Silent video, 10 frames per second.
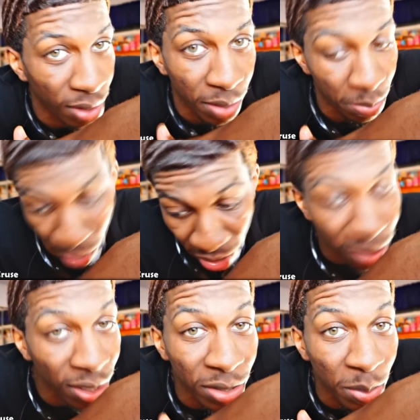They
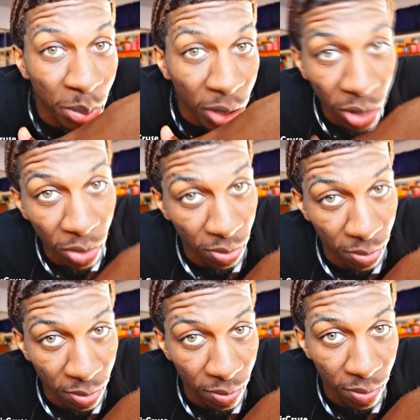brushes under the pillow,
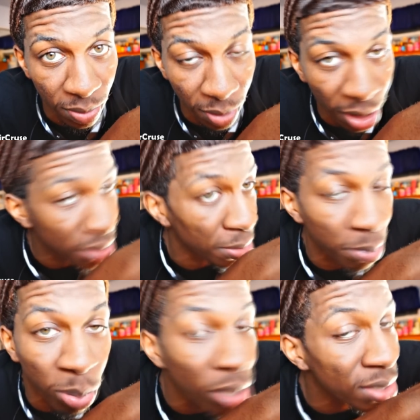under the
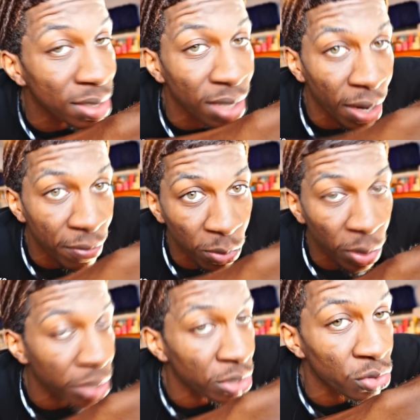brushes
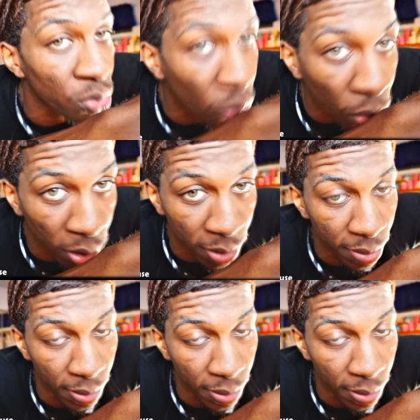everywhere in the drawer.